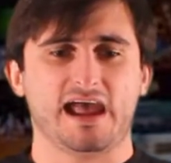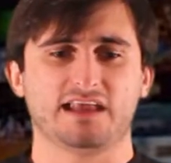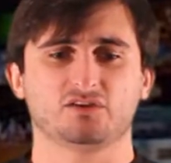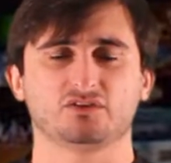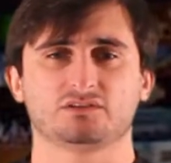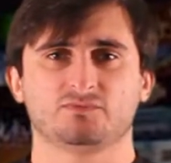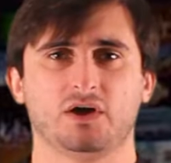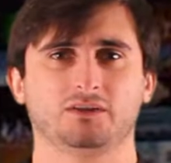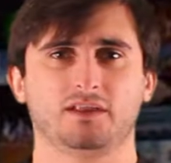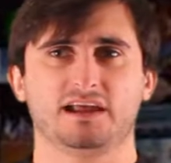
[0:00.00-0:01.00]
and it just
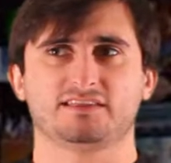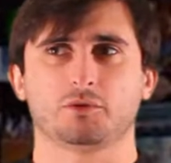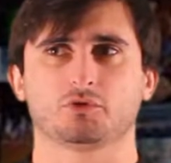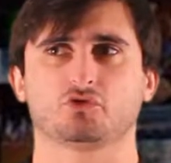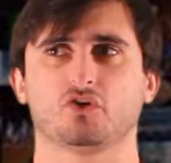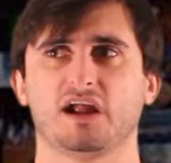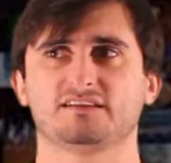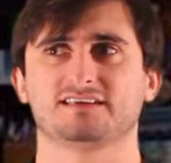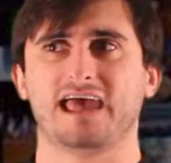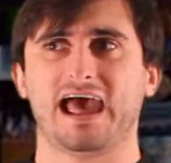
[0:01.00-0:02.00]
felt like they were
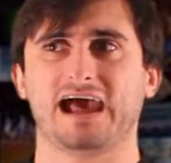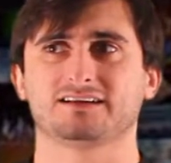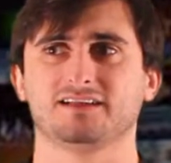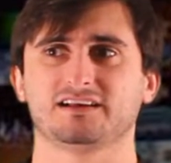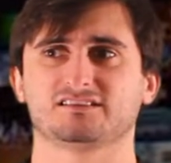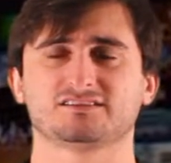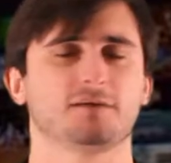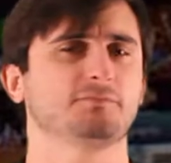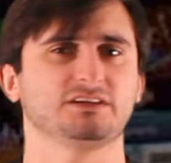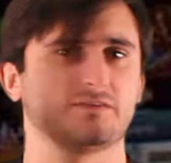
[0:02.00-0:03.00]
trying to add like
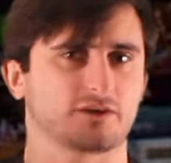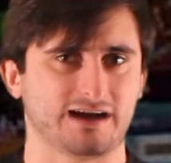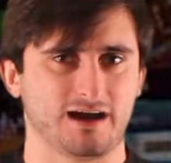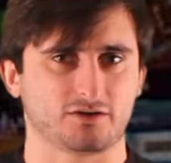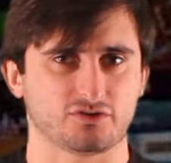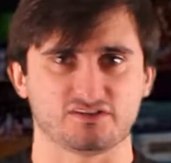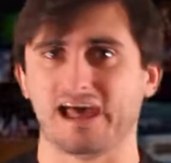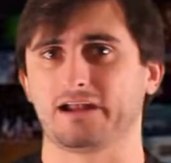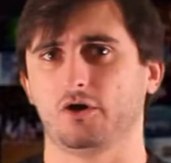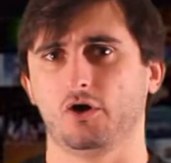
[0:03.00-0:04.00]
something to their characters
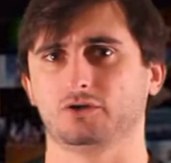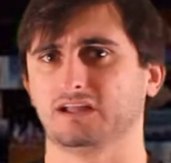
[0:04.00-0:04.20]
at all.